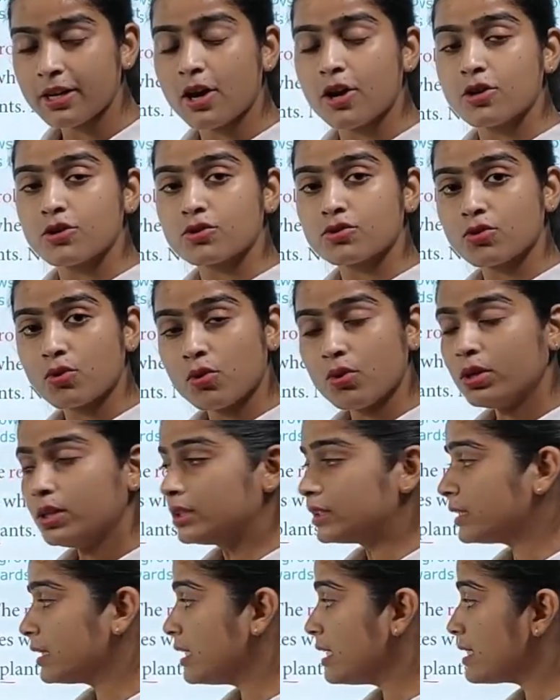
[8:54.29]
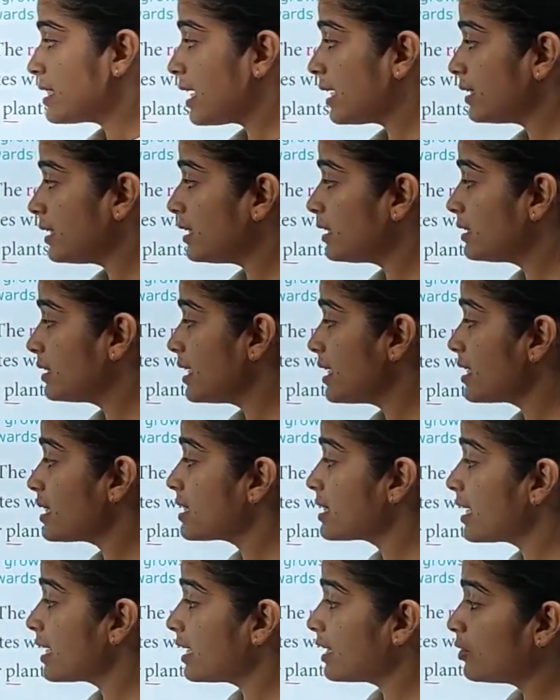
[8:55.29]
So these are the things,
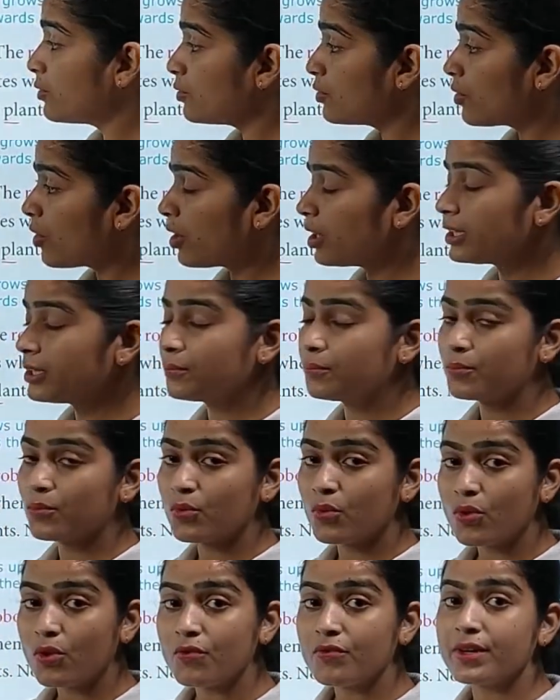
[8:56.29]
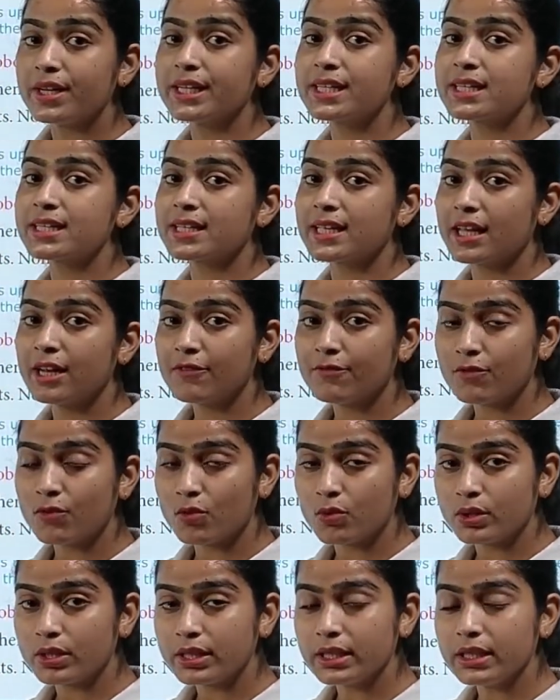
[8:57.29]
they do not move itself
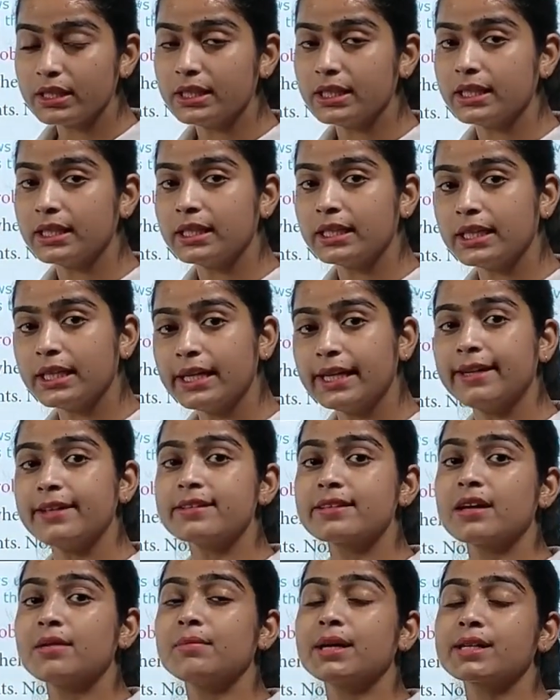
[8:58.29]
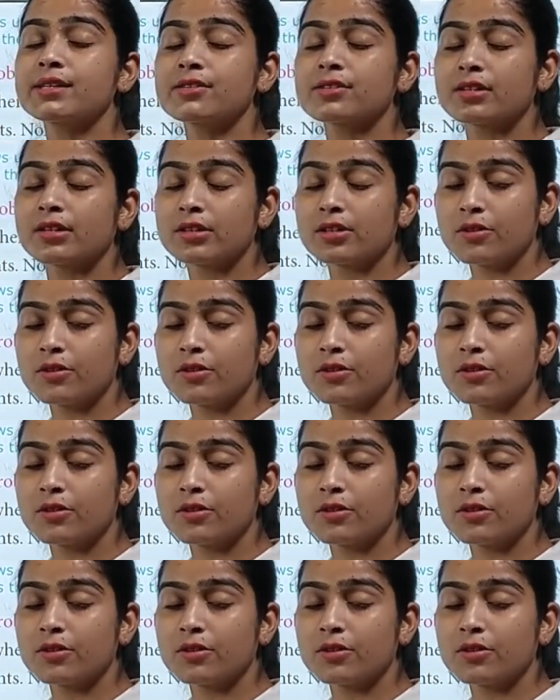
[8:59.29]
only, they need some external